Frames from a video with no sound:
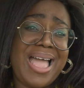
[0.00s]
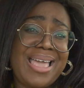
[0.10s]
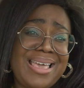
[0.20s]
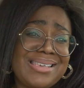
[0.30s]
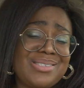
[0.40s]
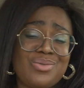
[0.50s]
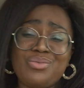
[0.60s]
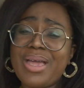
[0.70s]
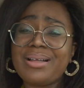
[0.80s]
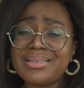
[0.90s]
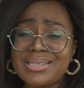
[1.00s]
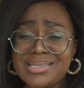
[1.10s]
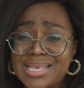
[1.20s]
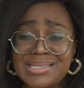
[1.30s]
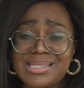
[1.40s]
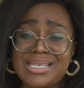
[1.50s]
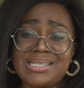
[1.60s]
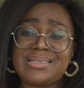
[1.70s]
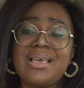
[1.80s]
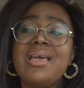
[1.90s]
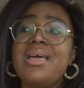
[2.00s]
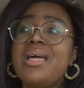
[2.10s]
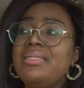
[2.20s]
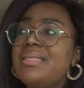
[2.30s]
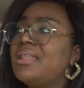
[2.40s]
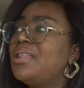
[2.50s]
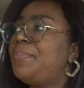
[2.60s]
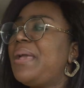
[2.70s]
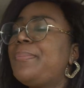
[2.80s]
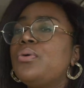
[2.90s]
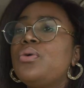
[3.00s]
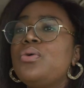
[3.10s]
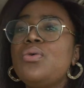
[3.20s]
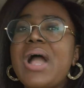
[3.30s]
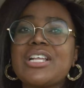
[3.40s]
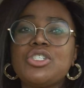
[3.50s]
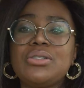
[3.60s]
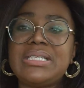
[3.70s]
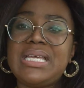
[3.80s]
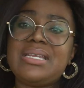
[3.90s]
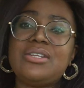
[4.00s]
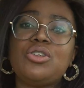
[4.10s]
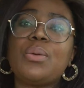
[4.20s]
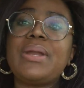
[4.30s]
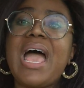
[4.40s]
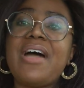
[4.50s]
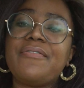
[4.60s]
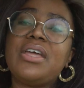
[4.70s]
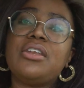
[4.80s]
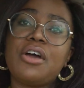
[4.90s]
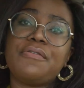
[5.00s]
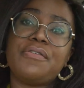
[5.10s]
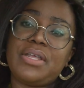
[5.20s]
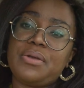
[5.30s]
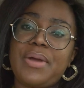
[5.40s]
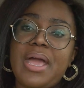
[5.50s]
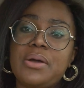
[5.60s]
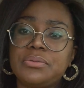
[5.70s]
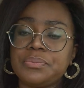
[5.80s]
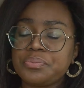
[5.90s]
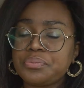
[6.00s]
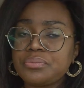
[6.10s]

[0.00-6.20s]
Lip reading: I guess, regular necessities. Then the people who actually need it don't have enough of it around.